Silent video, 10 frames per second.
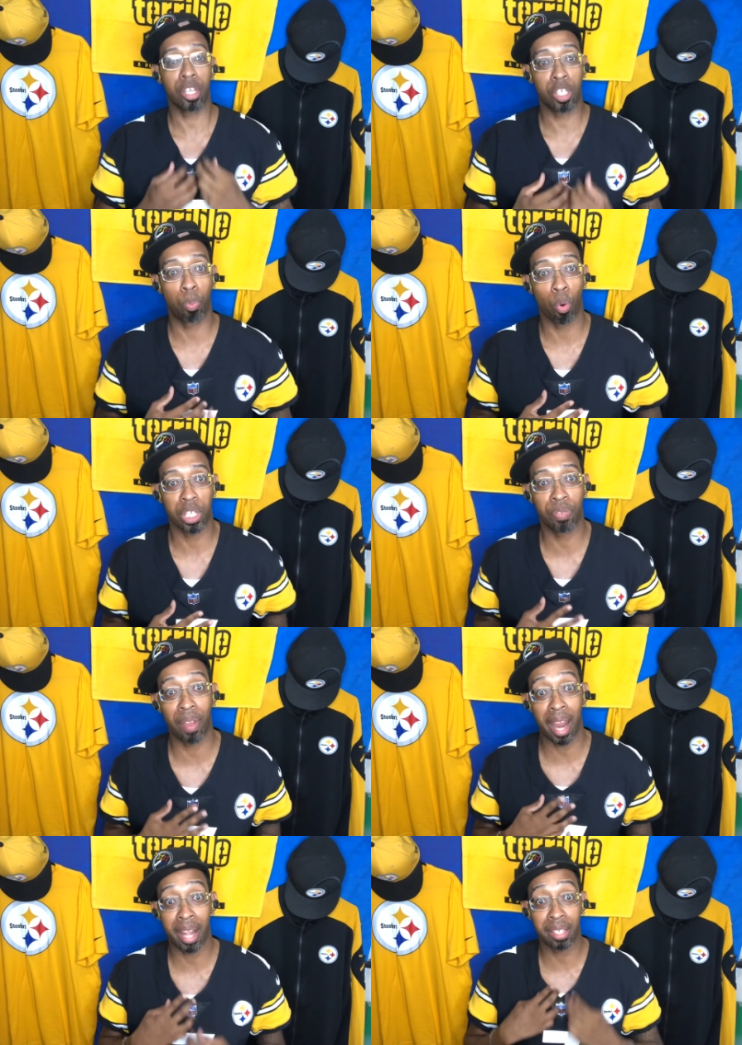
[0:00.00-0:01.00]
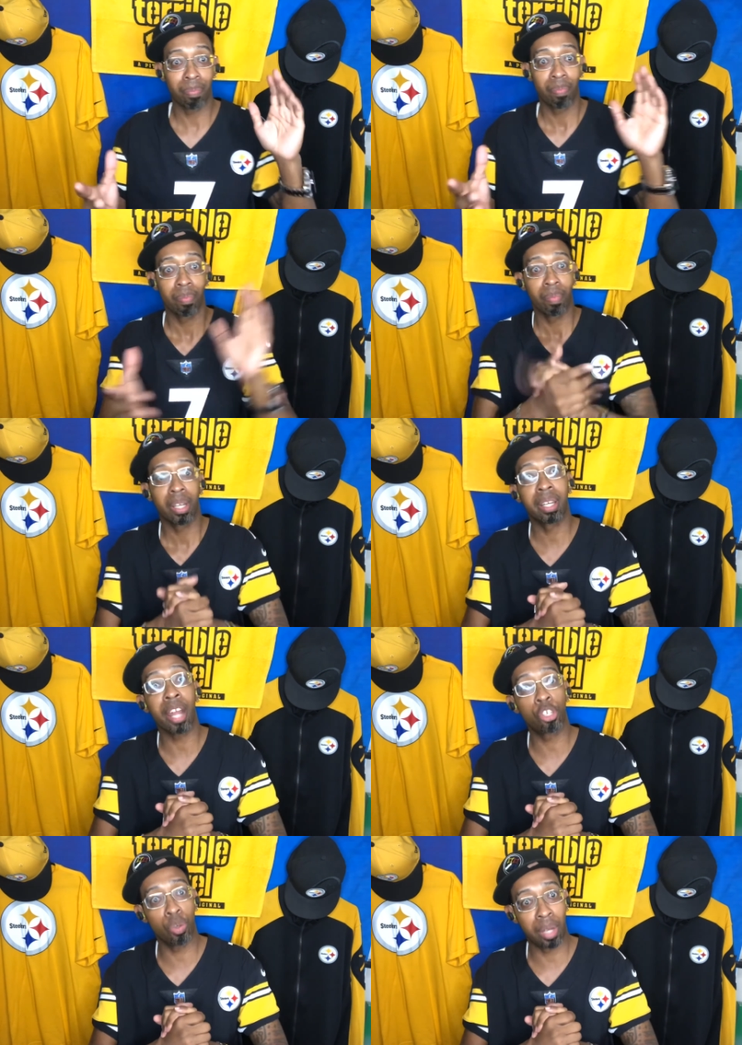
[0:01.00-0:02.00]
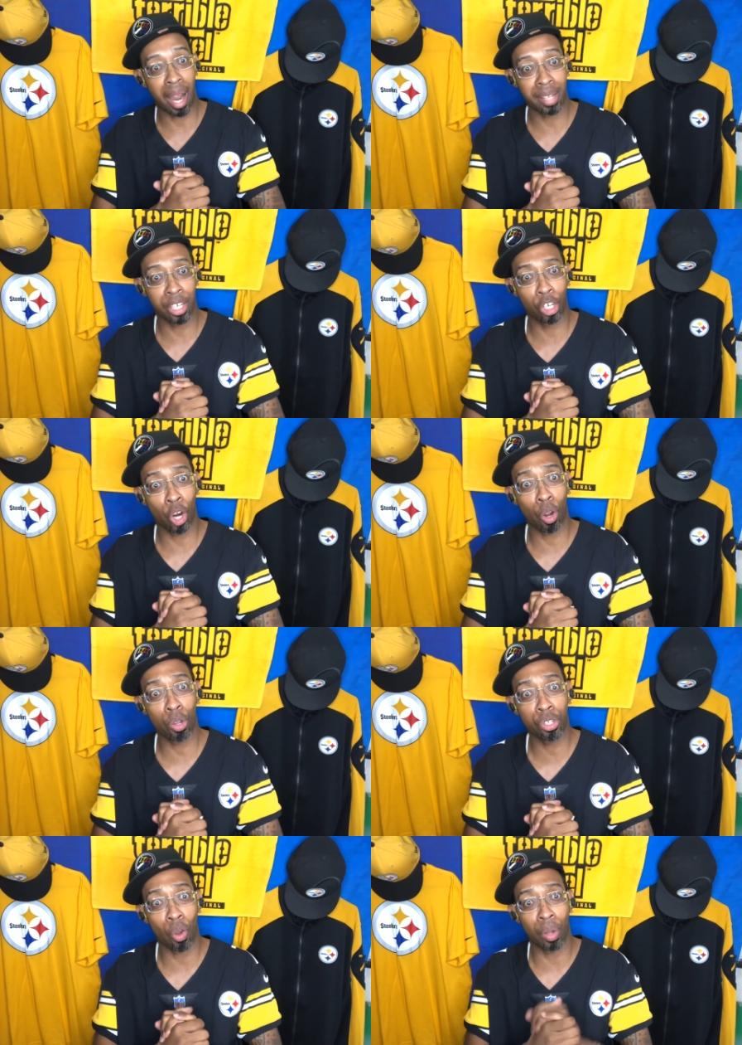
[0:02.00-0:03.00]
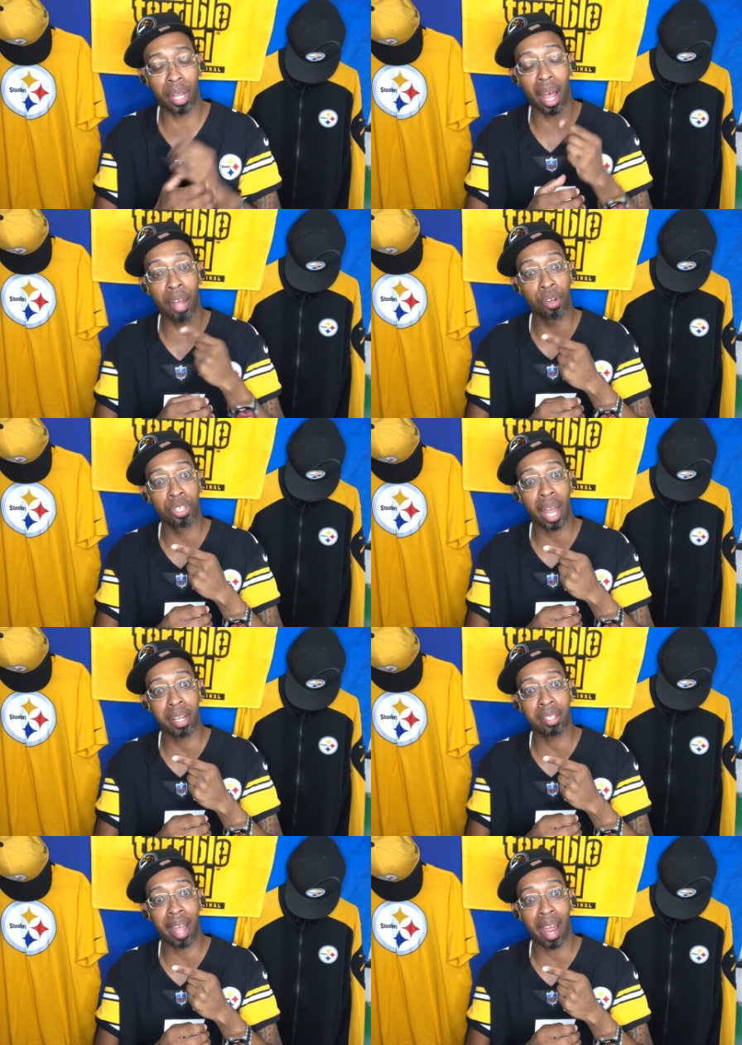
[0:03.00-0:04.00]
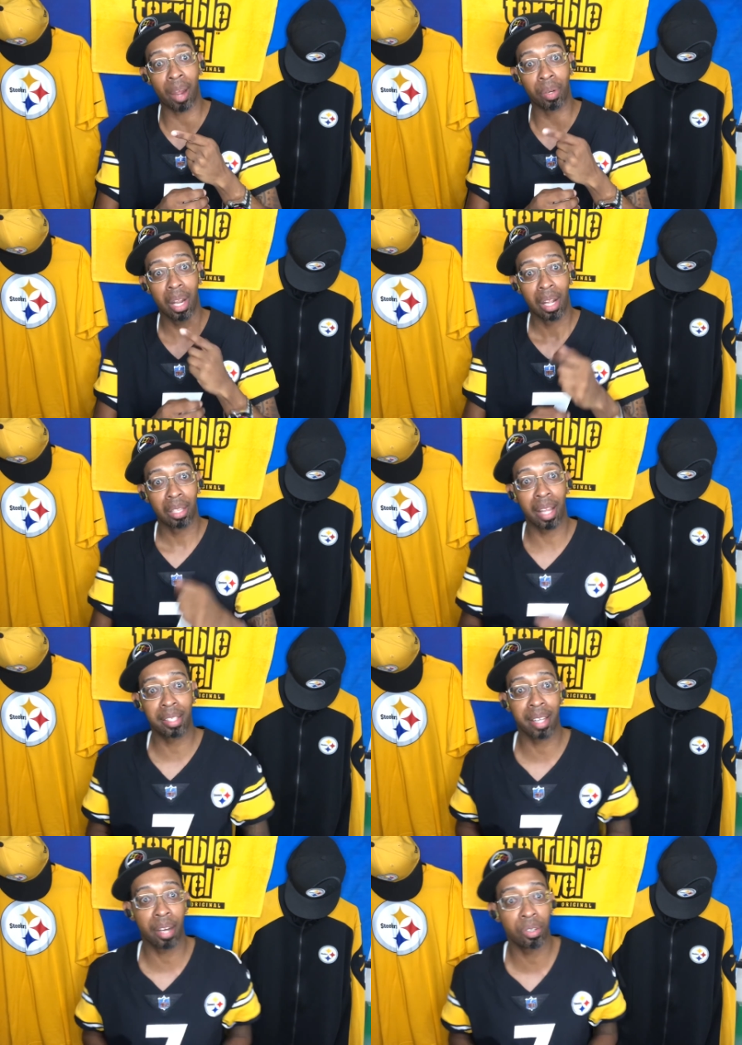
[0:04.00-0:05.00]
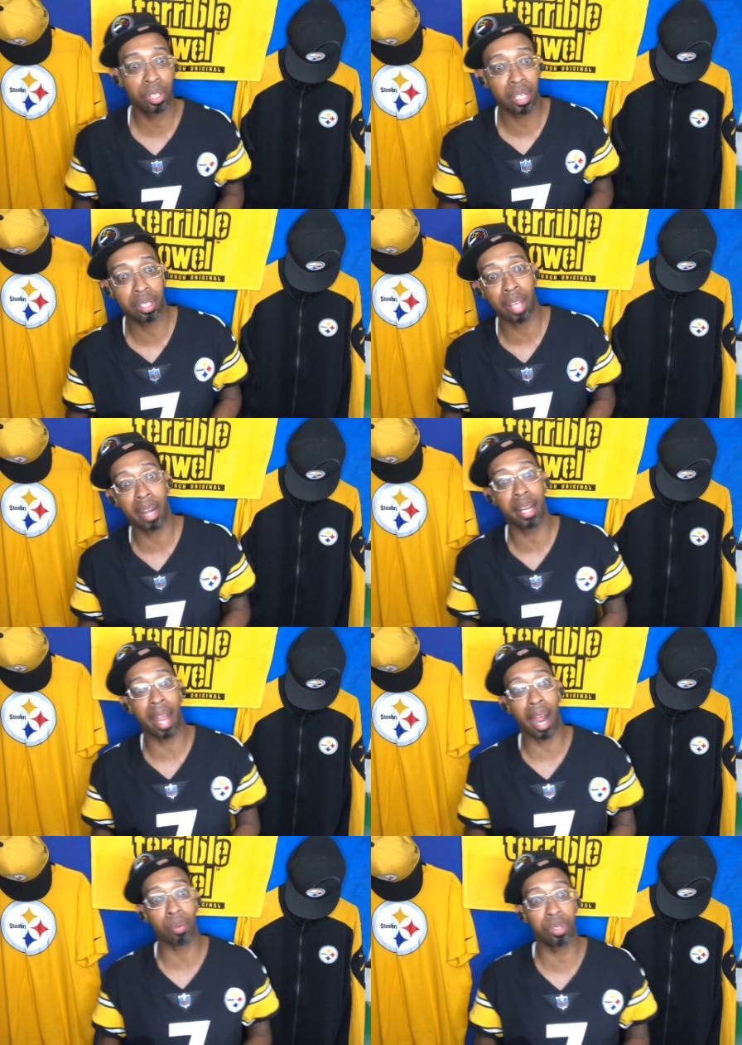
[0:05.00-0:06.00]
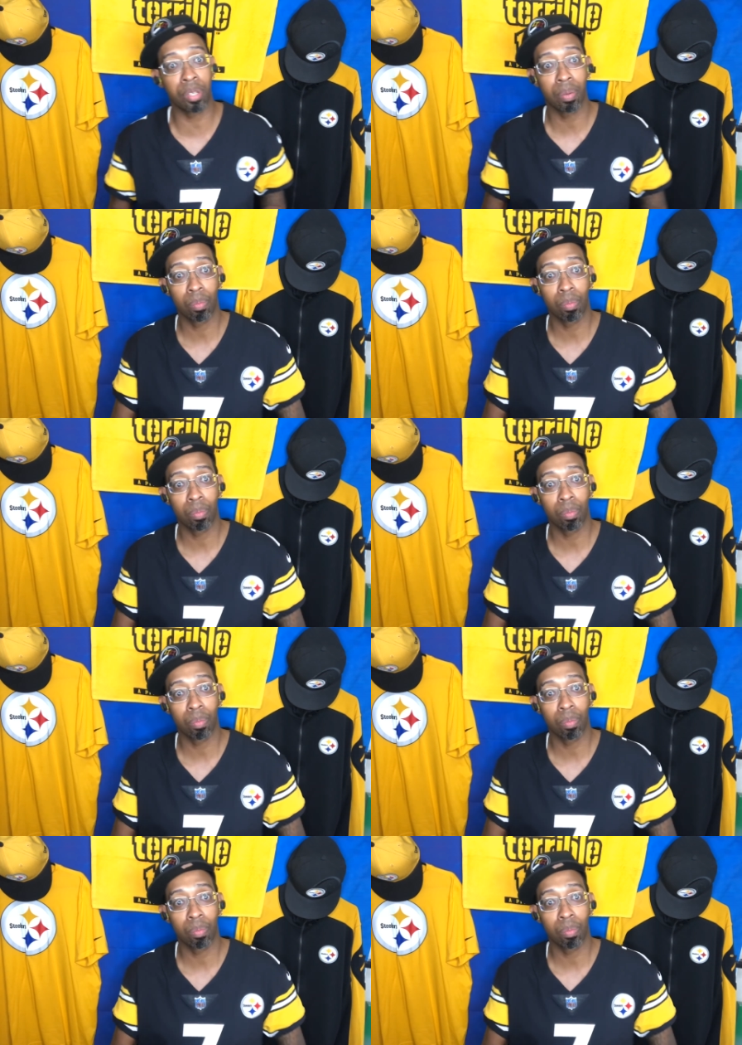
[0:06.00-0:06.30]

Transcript: sports fans. Catch you guys and girls on the other side of town. Lex Anderson signing out.